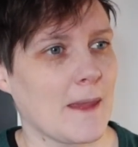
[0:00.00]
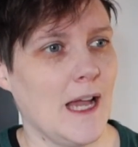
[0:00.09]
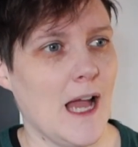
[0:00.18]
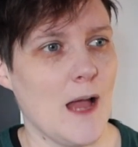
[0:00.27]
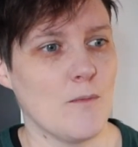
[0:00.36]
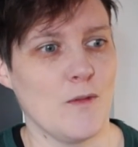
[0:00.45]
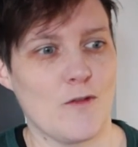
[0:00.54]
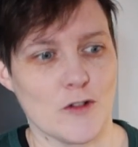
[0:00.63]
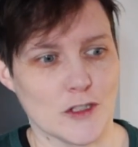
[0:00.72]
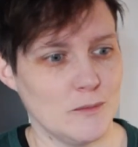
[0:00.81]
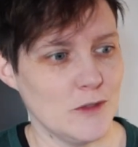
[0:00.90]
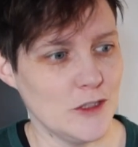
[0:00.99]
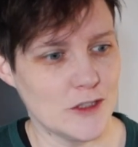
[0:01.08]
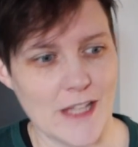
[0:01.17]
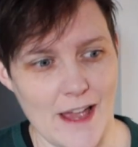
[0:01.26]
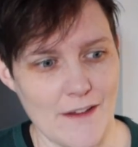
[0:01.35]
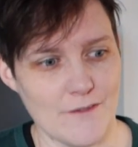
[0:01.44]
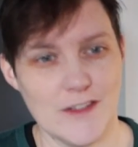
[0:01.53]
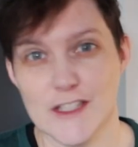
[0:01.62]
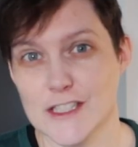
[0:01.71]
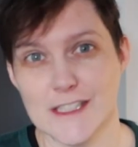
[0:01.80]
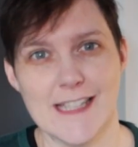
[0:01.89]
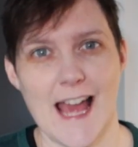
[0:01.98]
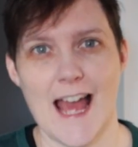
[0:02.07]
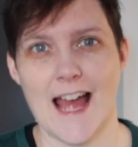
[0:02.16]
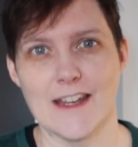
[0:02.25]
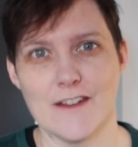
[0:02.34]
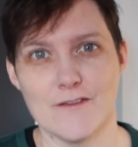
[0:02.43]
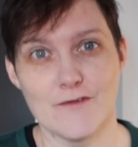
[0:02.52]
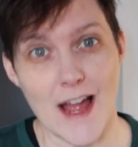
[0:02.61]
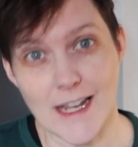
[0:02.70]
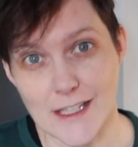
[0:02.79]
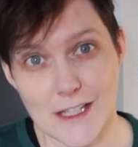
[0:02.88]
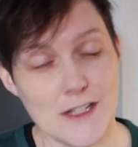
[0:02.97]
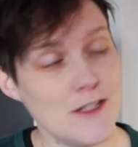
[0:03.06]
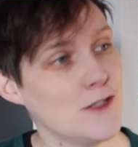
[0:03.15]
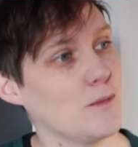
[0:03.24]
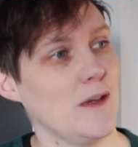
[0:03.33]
And we've got some new set of vision and values.